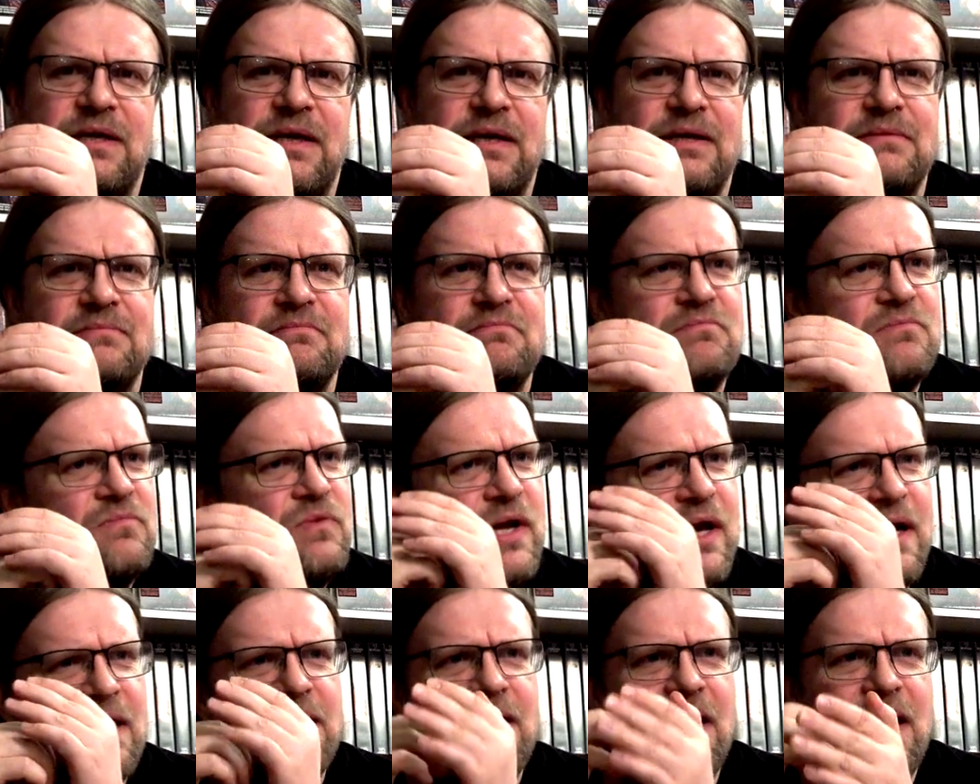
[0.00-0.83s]
And
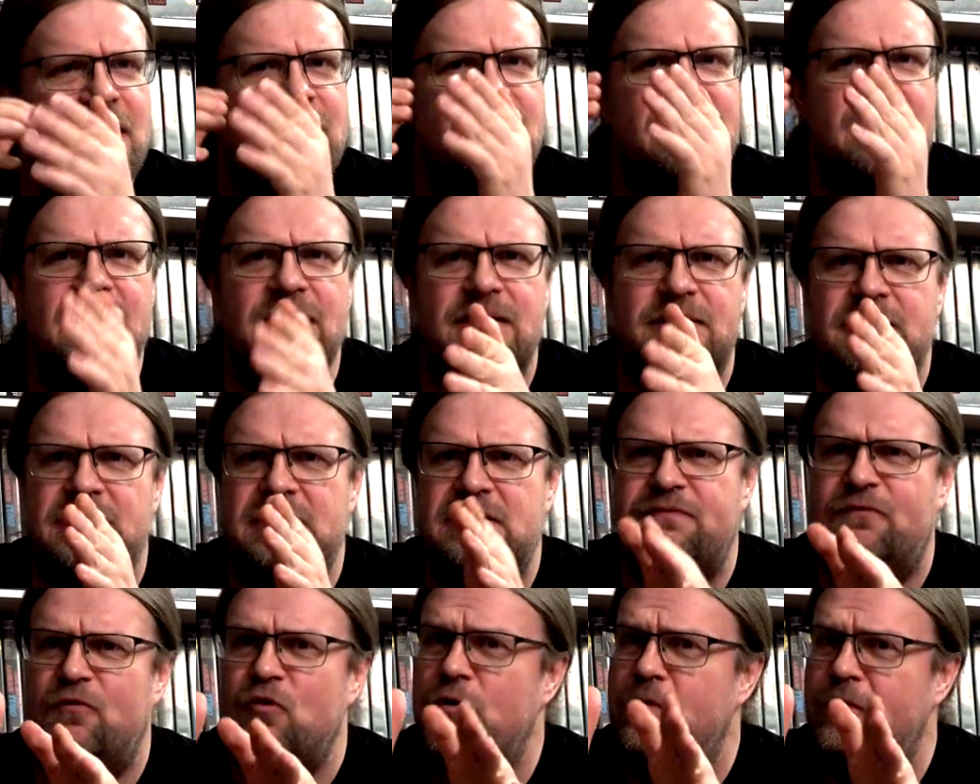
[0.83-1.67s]
yeah, I think
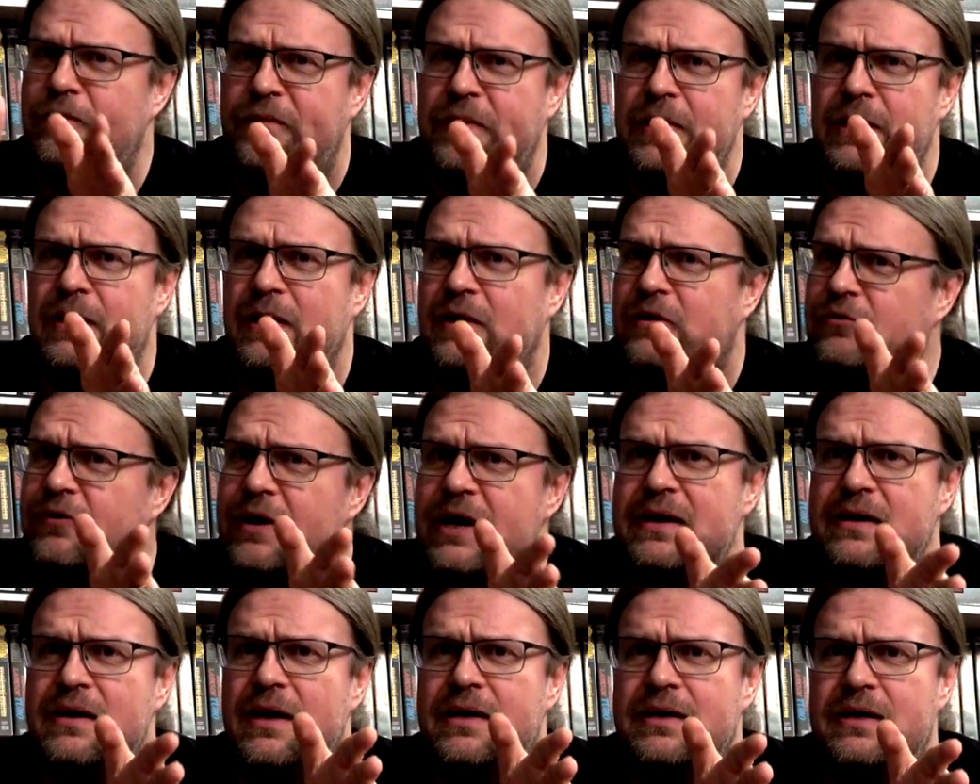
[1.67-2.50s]
this would have been a
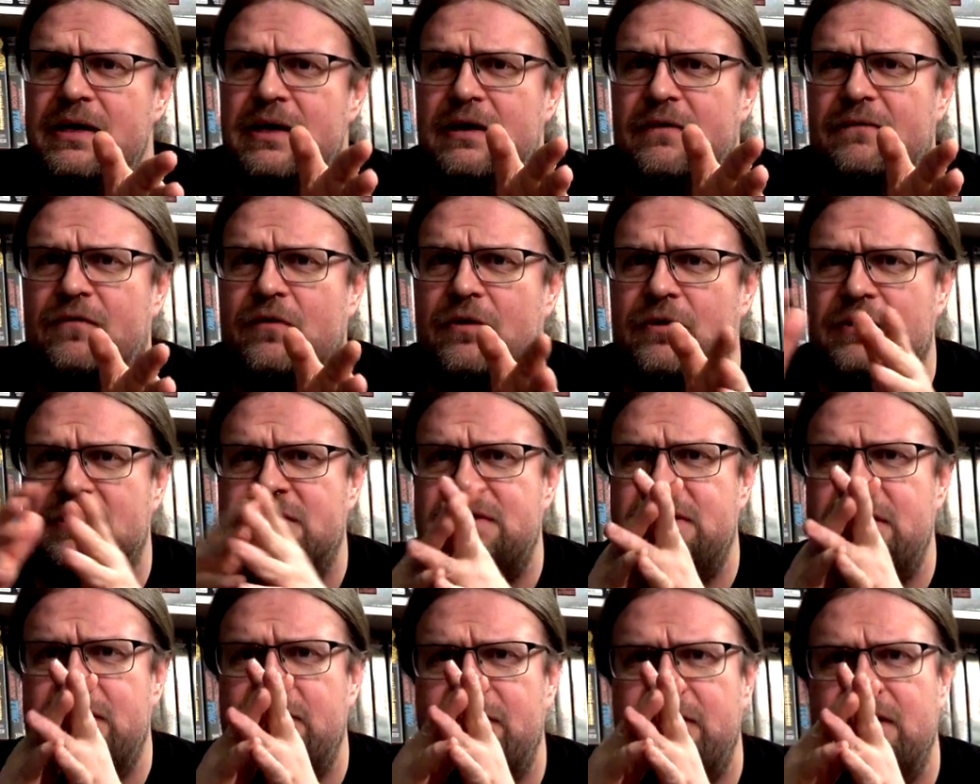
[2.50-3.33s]
great idea for a
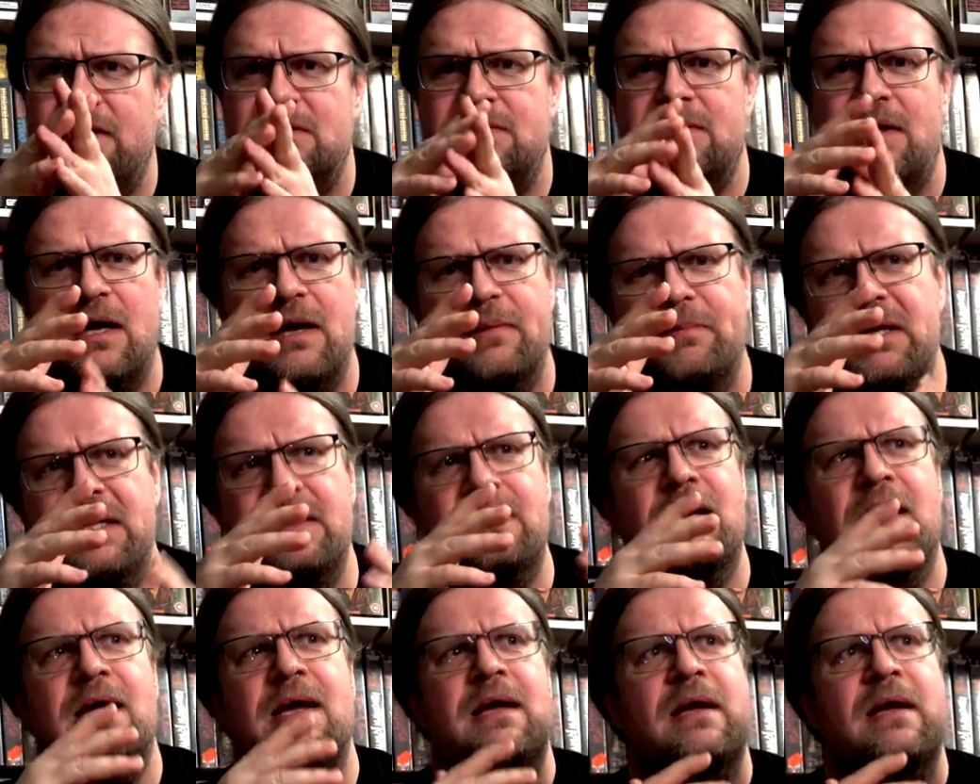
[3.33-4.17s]
series. I mean,